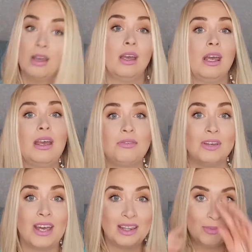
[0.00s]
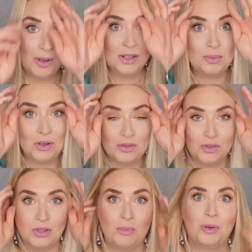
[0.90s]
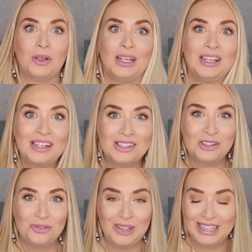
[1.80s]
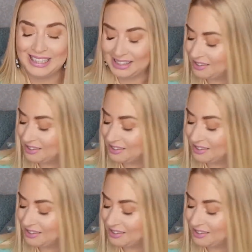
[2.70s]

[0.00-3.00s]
if you're getting the Birchbox for somebody, it's a really nice